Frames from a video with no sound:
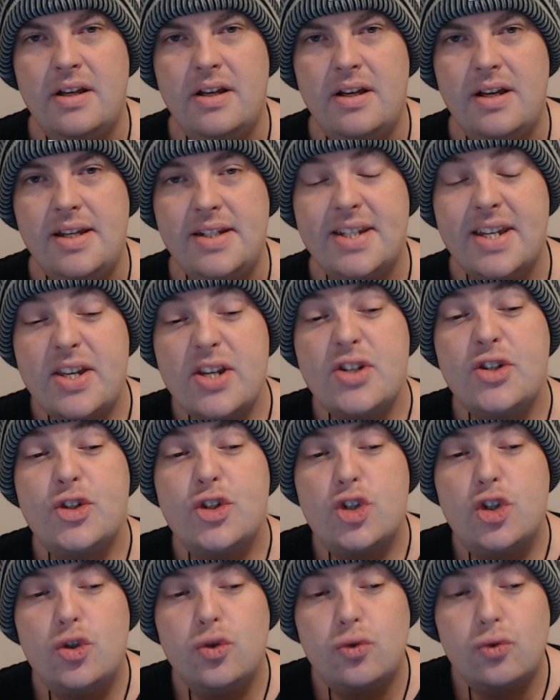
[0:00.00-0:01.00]
It's a
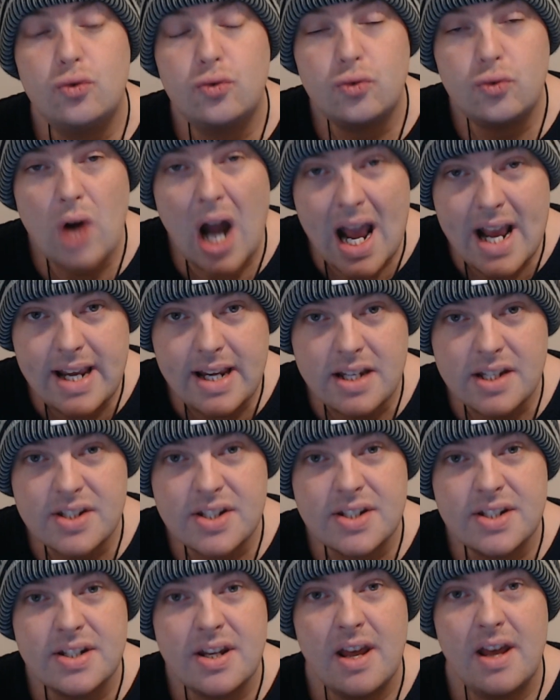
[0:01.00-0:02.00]

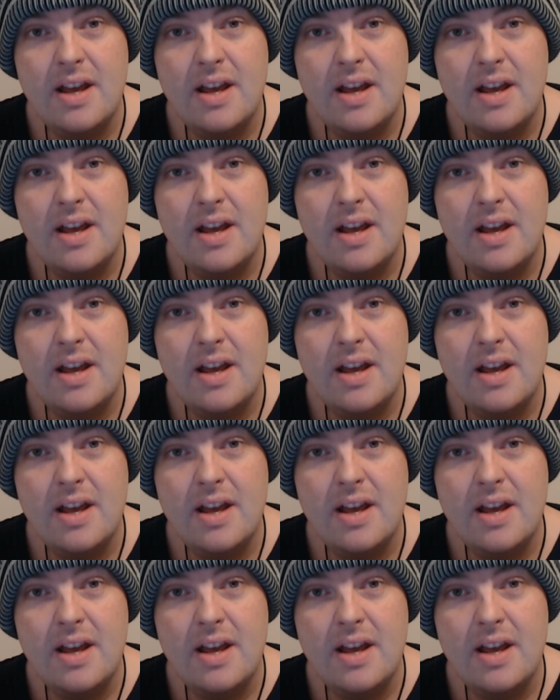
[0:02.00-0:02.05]
disgrace.